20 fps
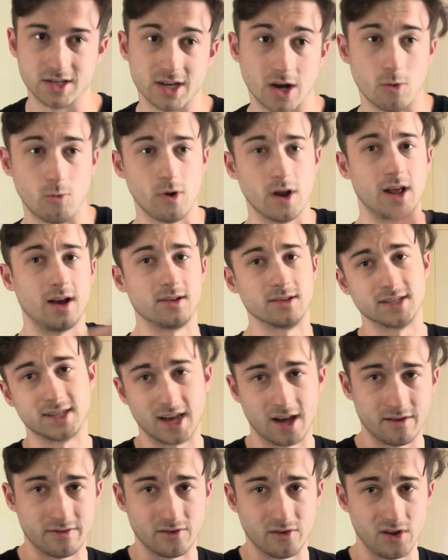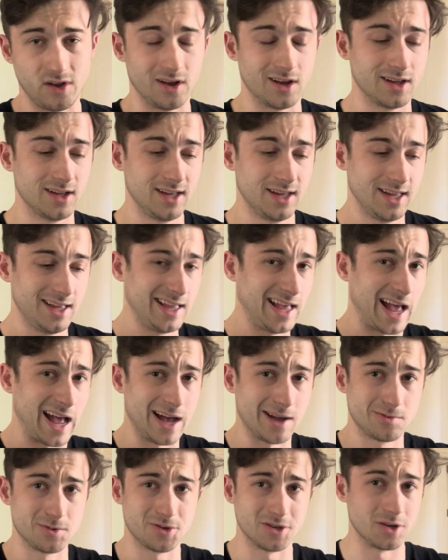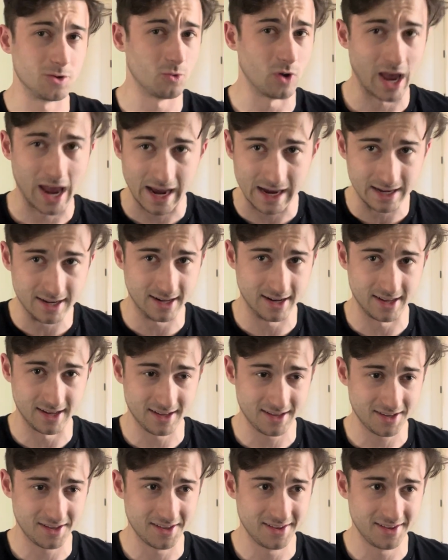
I went out to California, absolutely hated it,